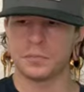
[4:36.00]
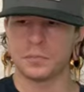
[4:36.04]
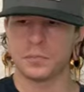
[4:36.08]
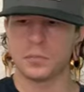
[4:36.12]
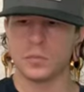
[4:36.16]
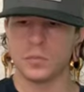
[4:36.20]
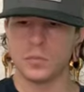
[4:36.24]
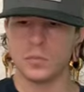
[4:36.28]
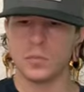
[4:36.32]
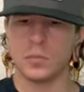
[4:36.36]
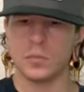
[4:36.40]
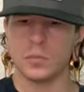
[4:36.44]

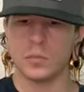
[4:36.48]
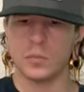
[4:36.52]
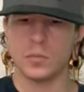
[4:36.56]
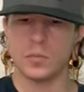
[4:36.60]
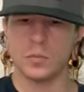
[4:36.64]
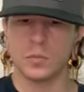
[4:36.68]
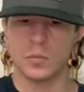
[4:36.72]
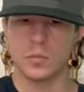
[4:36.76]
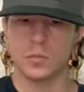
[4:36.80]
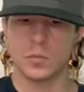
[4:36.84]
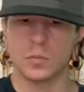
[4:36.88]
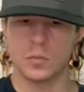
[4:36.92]

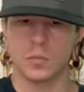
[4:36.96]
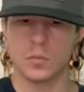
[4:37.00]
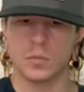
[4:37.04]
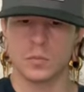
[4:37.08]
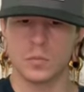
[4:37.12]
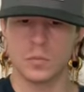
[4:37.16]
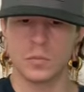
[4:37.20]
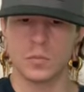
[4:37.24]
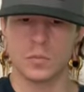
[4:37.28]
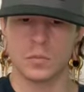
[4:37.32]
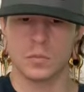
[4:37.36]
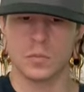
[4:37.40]

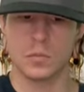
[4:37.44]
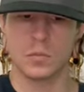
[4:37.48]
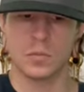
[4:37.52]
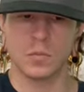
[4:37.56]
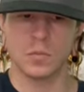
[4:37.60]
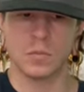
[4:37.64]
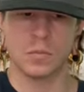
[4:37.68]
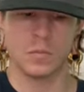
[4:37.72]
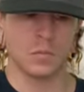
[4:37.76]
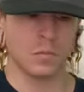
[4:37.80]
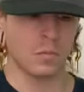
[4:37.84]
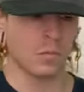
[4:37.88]

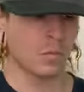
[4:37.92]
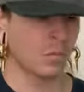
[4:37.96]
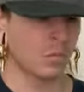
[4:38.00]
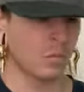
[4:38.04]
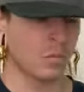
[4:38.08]
(no one is talking)